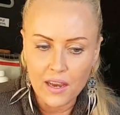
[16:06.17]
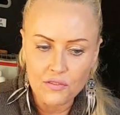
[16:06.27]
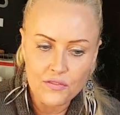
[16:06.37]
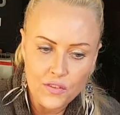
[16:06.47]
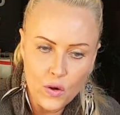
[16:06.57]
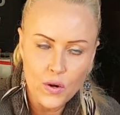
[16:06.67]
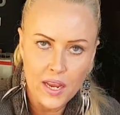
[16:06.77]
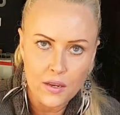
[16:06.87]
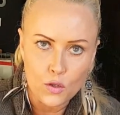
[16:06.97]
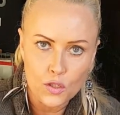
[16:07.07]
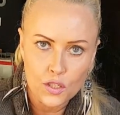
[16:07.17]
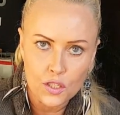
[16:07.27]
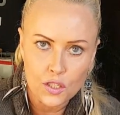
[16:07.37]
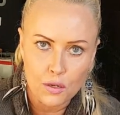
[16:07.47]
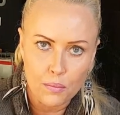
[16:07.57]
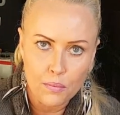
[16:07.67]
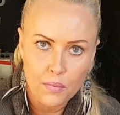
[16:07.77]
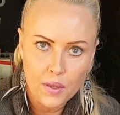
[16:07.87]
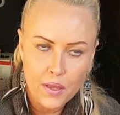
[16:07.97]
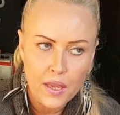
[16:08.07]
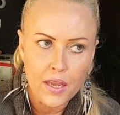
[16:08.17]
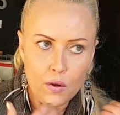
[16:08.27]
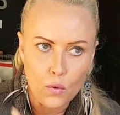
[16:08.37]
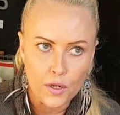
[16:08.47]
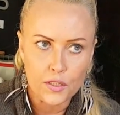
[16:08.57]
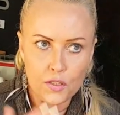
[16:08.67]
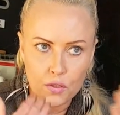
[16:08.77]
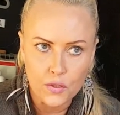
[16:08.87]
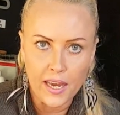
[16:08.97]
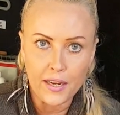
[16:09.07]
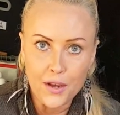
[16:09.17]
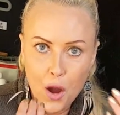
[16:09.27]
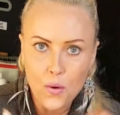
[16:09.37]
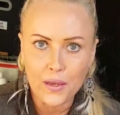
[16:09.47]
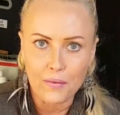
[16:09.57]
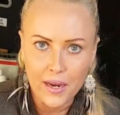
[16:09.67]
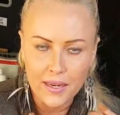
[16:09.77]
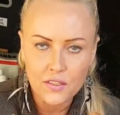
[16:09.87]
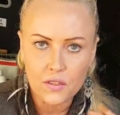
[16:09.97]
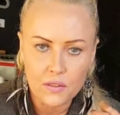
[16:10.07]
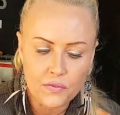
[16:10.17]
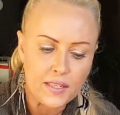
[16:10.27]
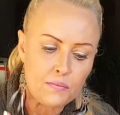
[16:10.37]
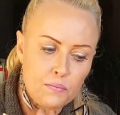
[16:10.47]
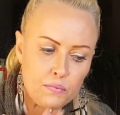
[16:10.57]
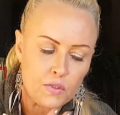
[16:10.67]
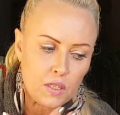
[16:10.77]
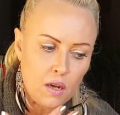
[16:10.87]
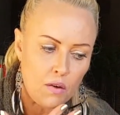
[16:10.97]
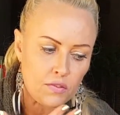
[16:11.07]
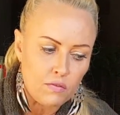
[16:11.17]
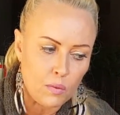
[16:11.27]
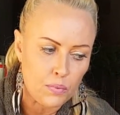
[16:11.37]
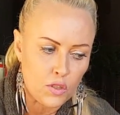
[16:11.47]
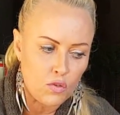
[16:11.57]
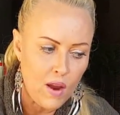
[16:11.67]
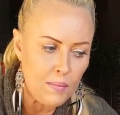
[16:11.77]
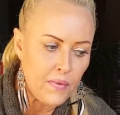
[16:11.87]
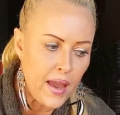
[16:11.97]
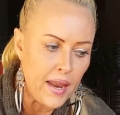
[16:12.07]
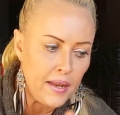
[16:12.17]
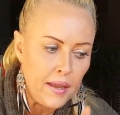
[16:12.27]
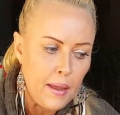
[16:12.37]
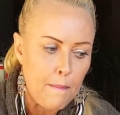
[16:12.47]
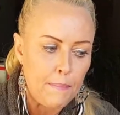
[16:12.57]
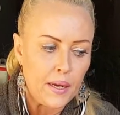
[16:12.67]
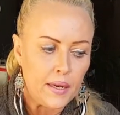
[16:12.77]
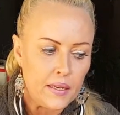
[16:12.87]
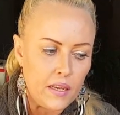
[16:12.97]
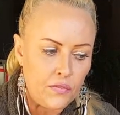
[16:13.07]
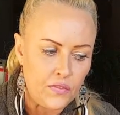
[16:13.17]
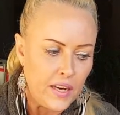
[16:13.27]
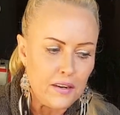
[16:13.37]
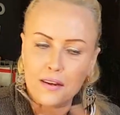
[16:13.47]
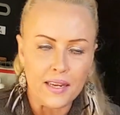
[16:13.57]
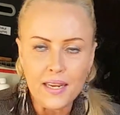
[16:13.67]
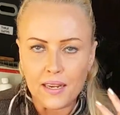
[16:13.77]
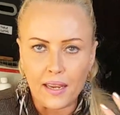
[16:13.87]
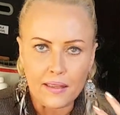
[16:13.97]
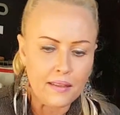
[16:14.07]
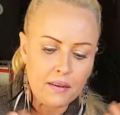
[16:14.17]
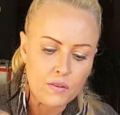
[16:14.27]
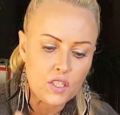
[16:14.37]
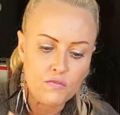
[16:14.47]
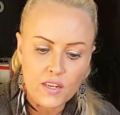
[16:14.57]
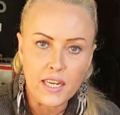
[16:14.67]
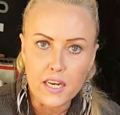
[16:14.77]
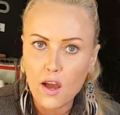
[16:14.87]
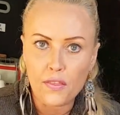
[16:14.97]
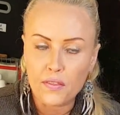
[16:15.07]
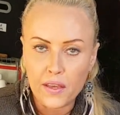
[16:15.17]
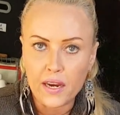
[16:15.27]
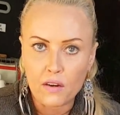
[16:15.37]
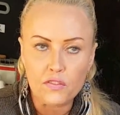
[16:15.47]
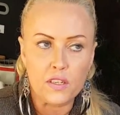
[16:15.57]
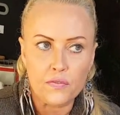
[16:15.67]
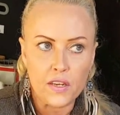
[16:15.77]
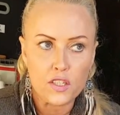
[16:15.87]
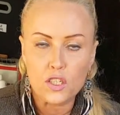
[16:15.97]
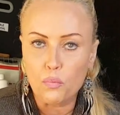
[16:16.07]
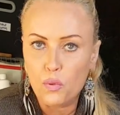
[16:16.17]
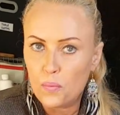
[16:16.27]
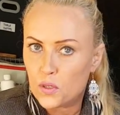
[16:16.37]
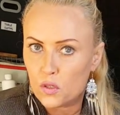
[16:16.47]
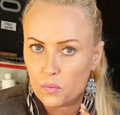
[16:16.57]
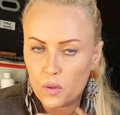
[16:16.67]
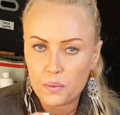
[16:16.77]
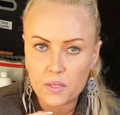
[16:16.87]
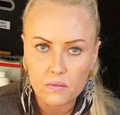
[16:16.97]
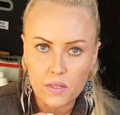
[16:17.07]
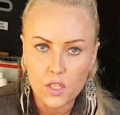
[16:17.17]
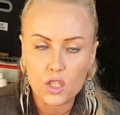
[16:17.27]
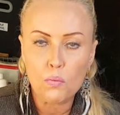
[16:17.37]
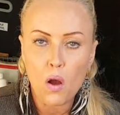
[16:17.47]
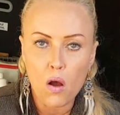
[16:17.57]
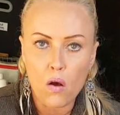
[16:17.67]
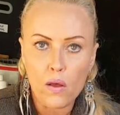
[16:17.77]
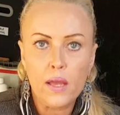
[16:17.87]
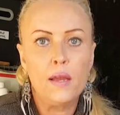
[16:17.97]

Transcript: have food in your system in order to get it going, right? So the vet often will prescribe that. But if they're not eating, then there is really nothing there. If there's no poopies, or the poopies are really small,